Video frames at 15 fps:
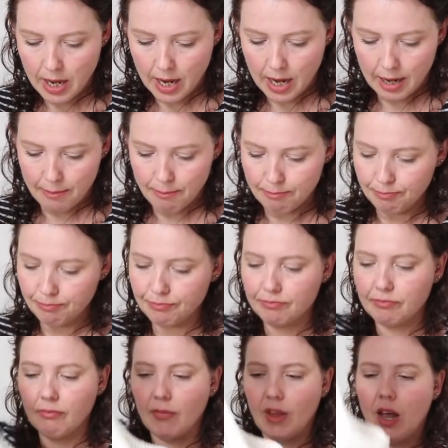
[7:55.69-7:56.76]
and
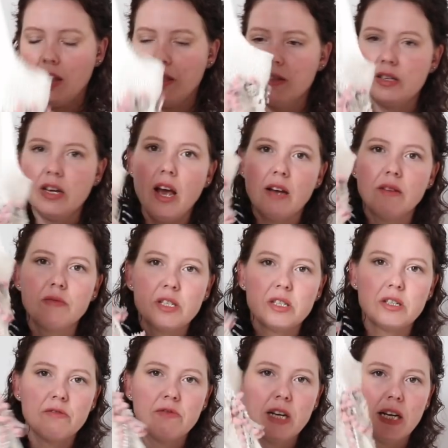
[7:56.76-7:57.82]
yeah,
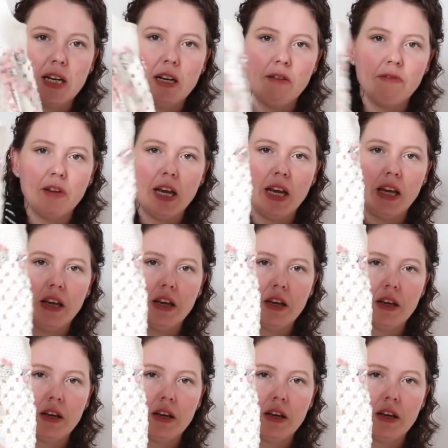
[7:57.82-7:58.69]
just a really lovely